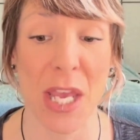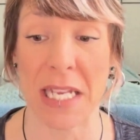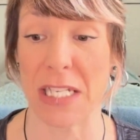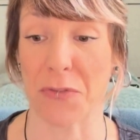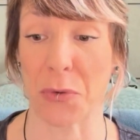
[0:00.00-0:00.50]

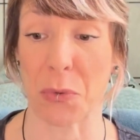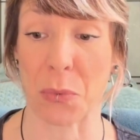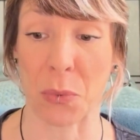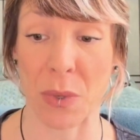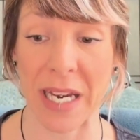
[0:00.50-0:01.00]
different
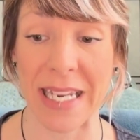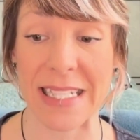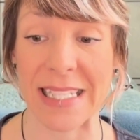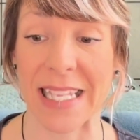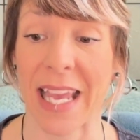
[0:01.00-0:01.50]

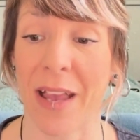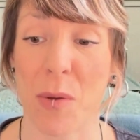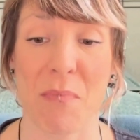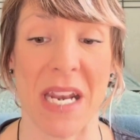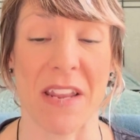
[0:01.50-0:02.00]
race,
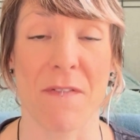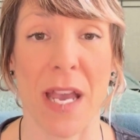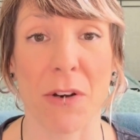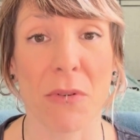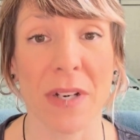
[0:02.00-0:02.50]
many
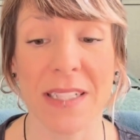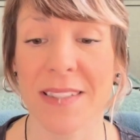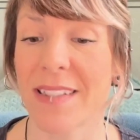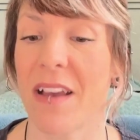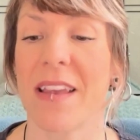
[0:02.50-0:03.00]

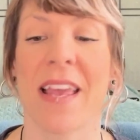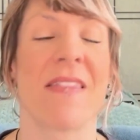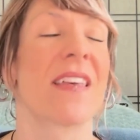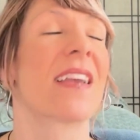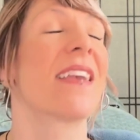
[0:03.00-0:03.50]
veterans, and
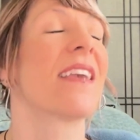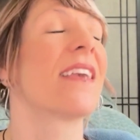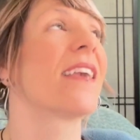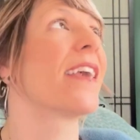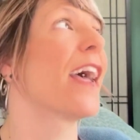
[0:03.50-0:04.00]
the
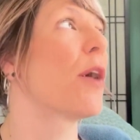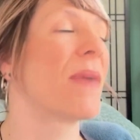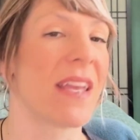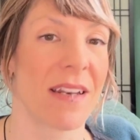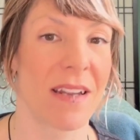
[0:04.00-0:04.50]

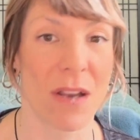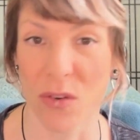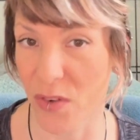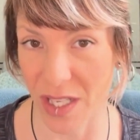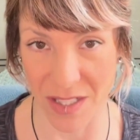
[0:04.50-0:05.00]
gamut
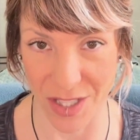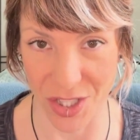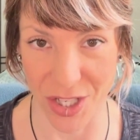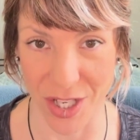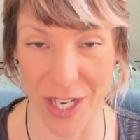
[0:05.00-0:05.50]
of
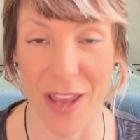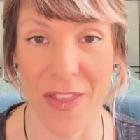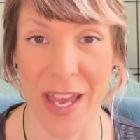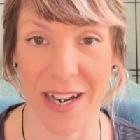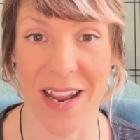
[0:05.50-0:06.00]
condition
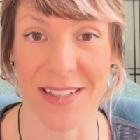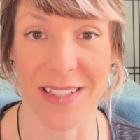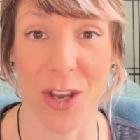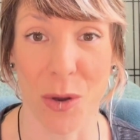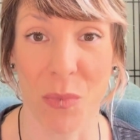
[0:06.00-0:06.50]
that has
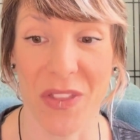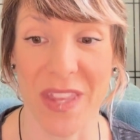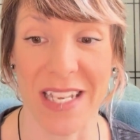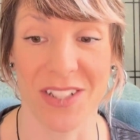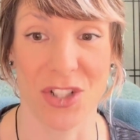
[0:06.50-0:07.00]
come with
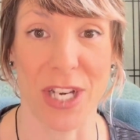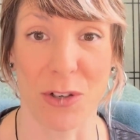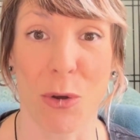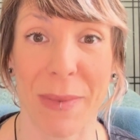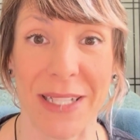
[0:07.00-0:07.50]
these
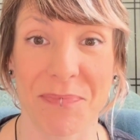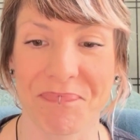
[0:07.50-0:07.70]
gentlemen.